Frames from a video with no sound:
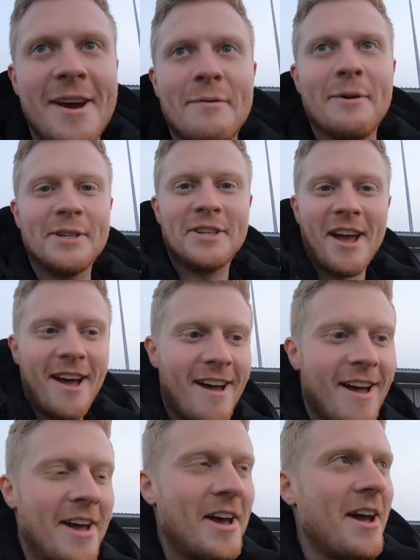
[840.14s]
there was
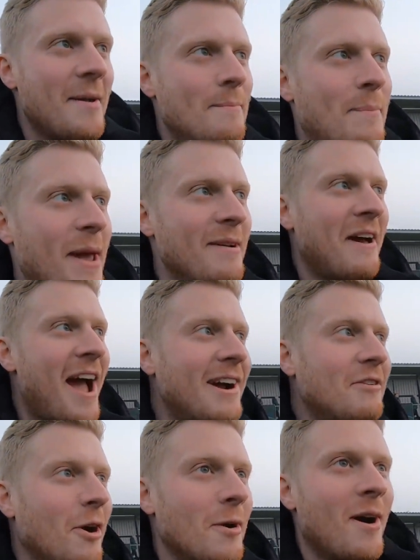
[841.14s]
uh, a, bit of
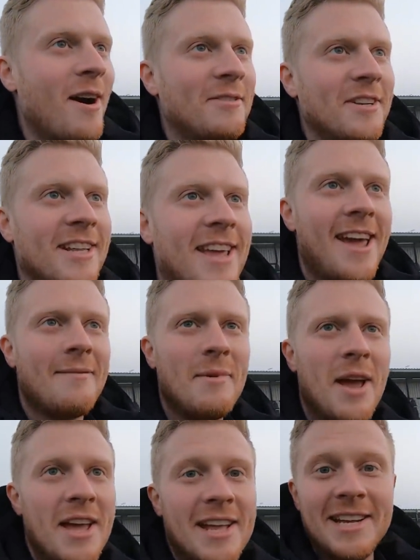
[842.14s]
aggro after the game,
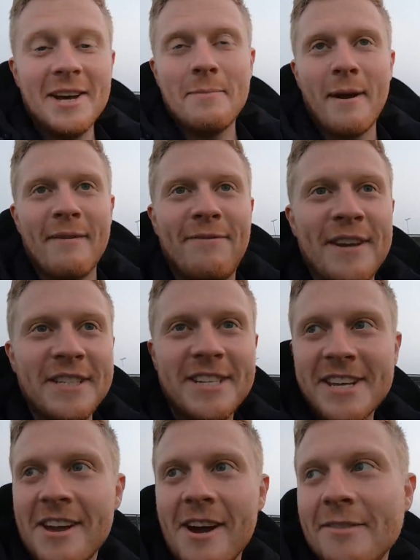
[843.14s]
a little bit of
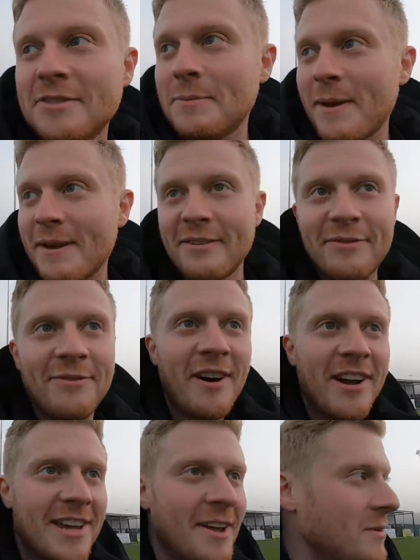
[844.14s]
fisticuffs, a a
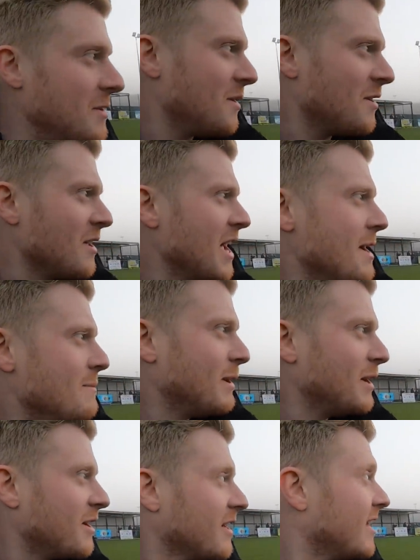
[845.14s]
fight going on,
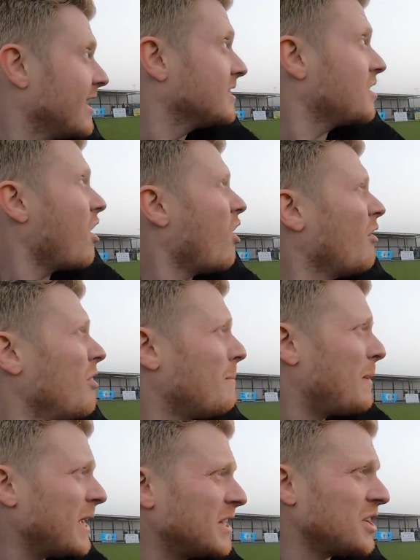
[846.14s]
but look at this on the
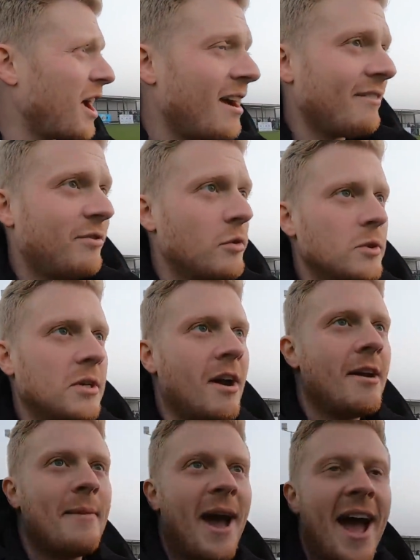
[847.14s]
pitch at full time.